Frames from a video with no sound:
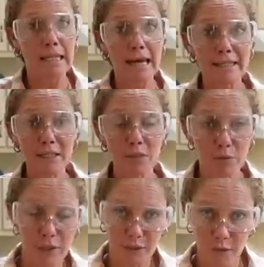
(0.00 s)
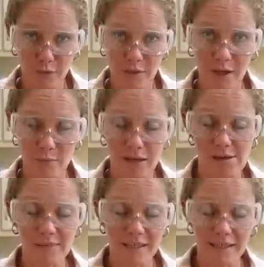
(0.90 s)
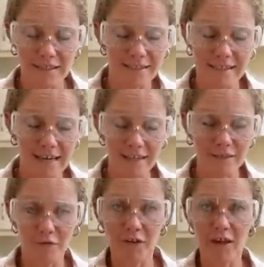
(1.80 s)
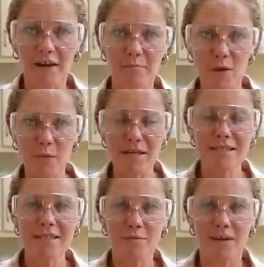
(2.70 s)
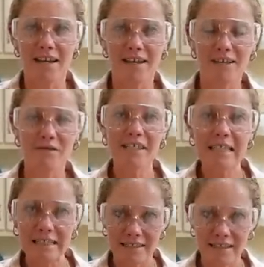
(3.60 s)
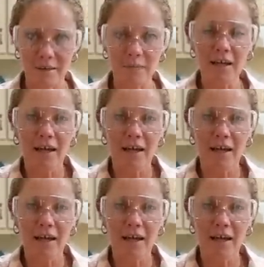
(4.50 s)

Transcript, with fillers: Lots of spring soaps coming. I'm getting excited for that moment when I can release them.